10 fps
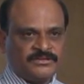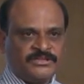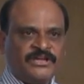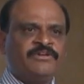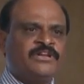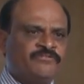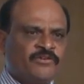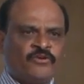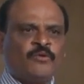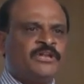they will give a
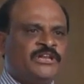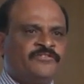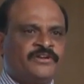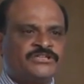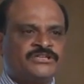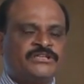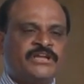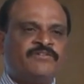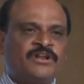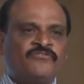formal invitation, they
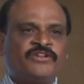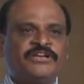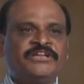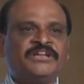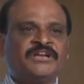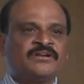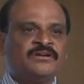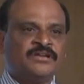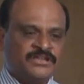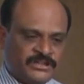will offer the dinner,
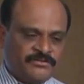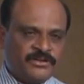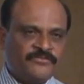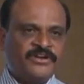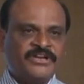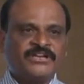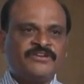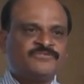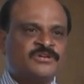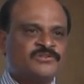they will give return
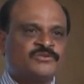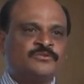gifts also.